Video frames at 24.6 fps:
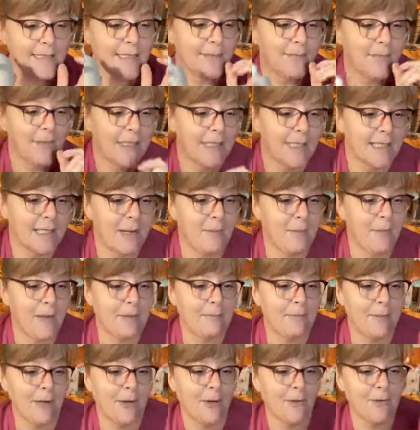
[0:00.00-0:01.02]
I mean, I'm
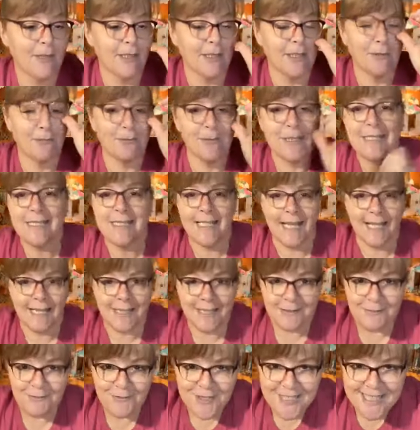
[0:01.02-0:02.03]
like my own little
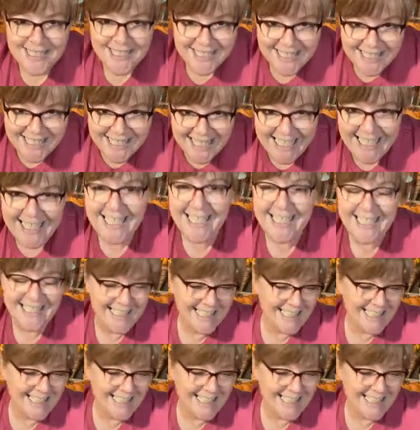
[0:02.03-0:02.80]
recycling facility.